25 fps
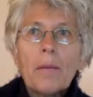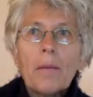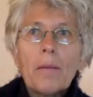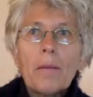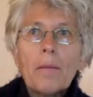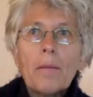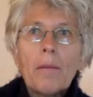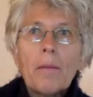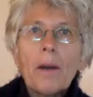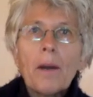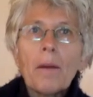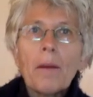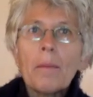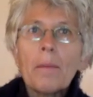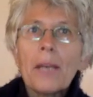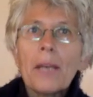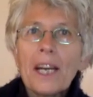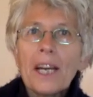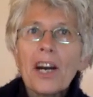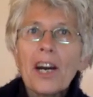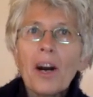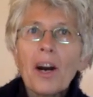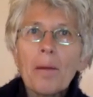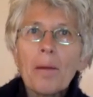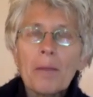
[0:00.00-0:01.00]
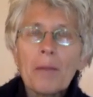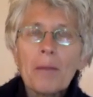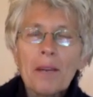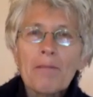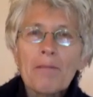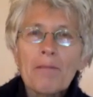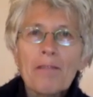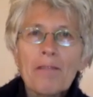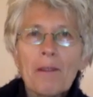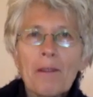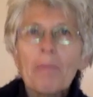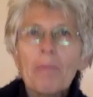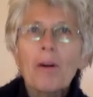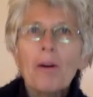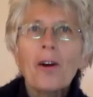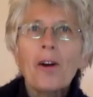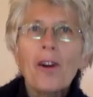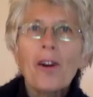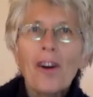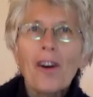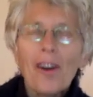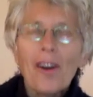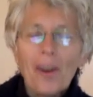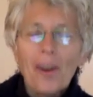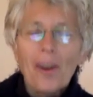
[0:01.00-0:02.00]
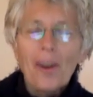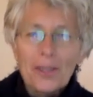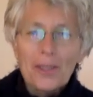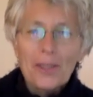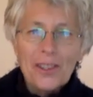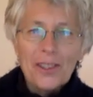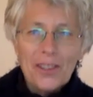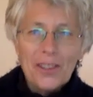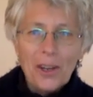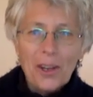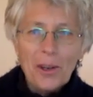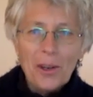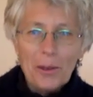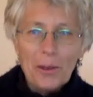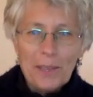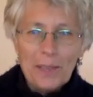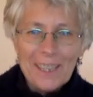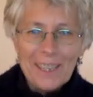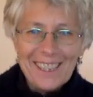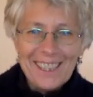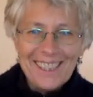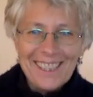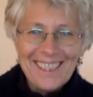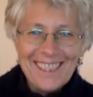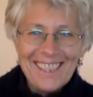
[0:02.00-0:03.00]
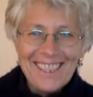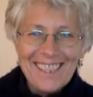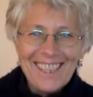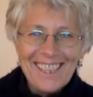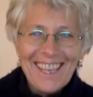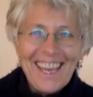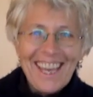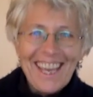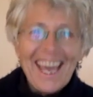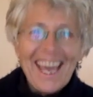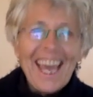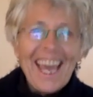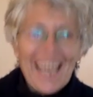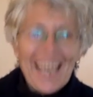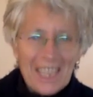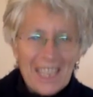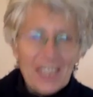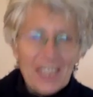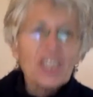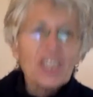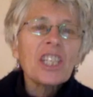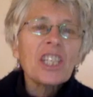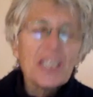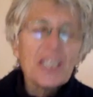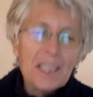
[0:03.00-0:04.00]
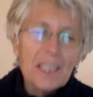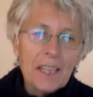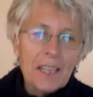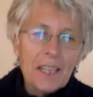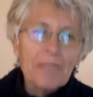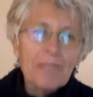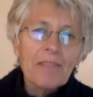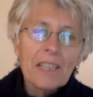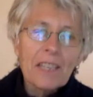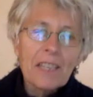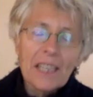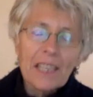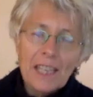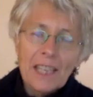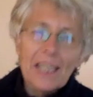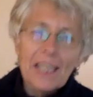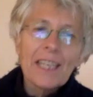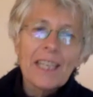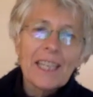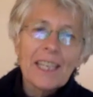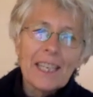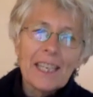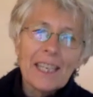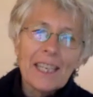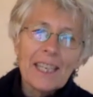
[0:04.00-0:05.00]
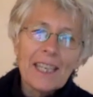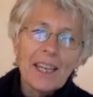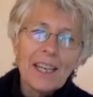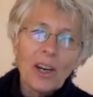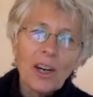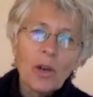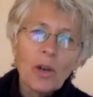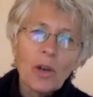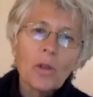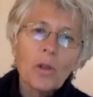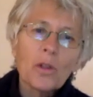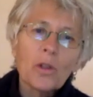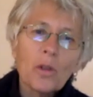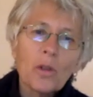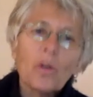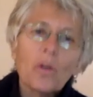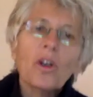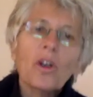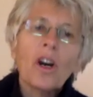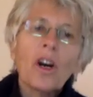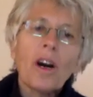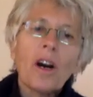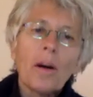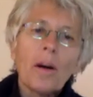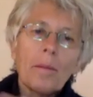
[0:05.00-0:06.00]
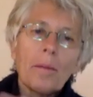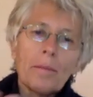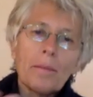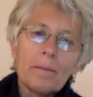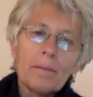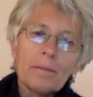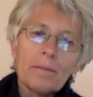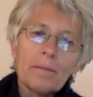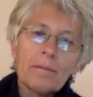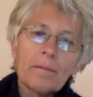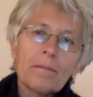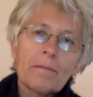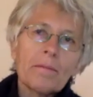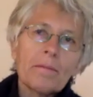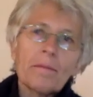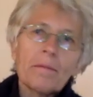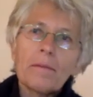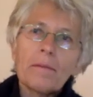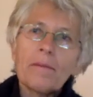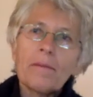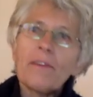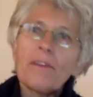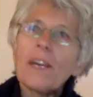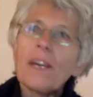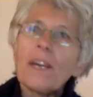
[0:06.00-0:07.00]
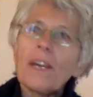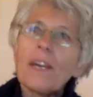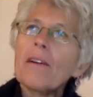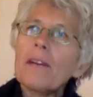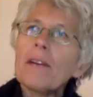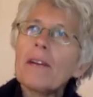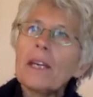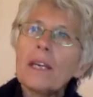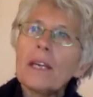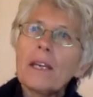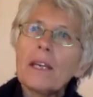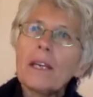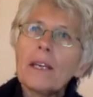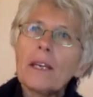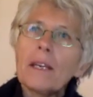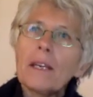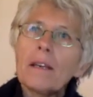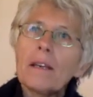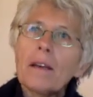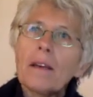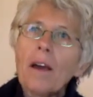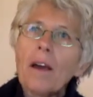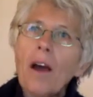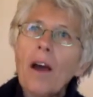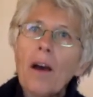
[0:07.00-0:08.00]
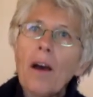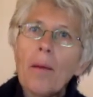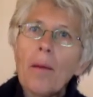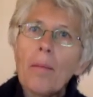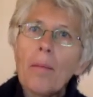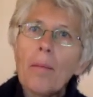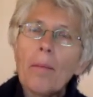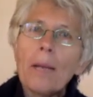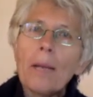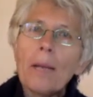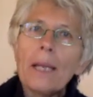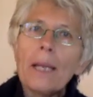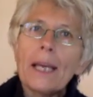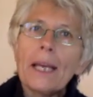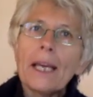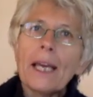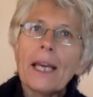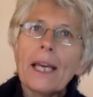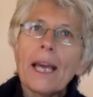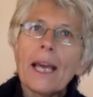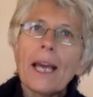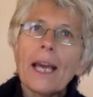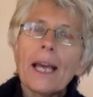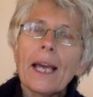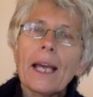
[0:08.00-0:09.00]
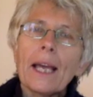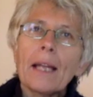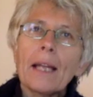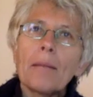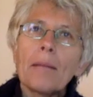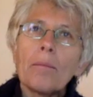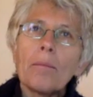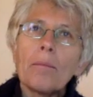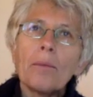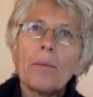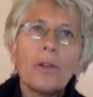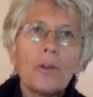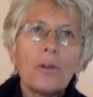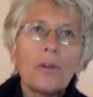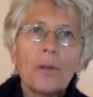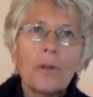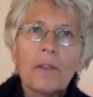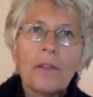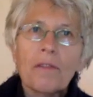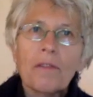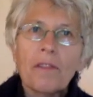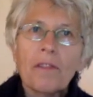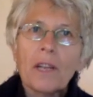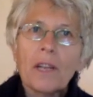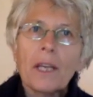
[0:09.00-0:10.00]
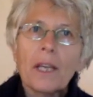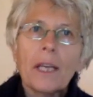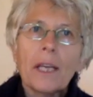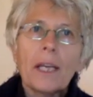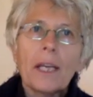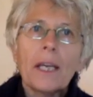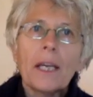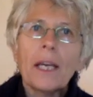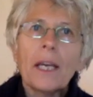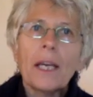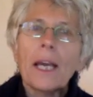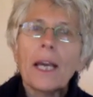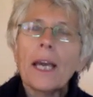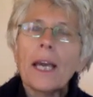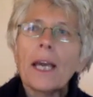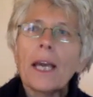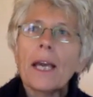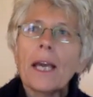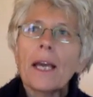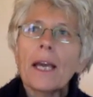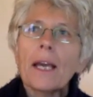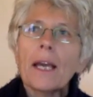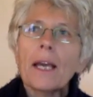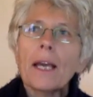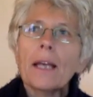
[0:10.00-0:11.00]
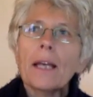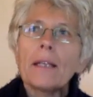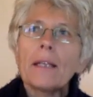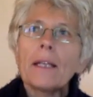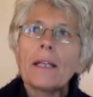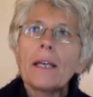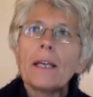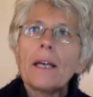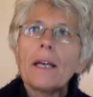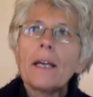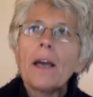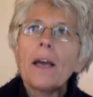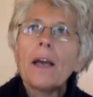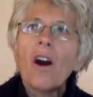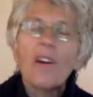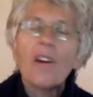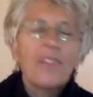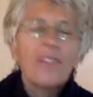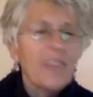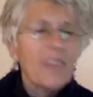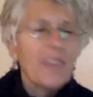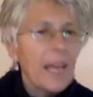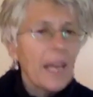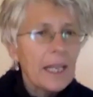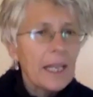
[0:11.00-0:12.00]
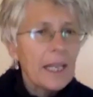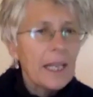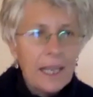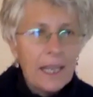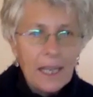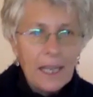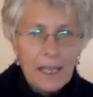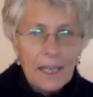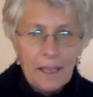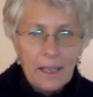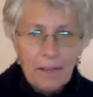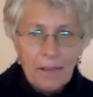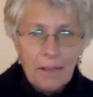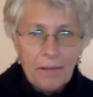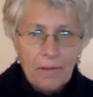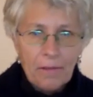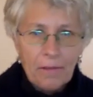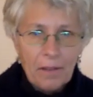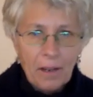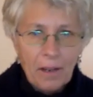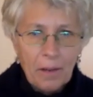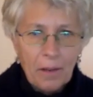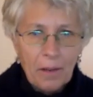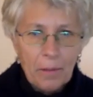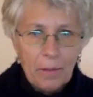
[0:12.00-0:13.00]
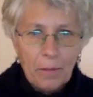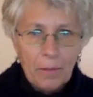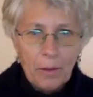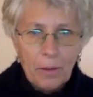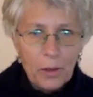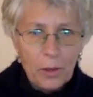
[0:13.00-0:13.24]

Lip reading: are becoming from our stories. And she definitely also come very humbly and beautifully and authentically from her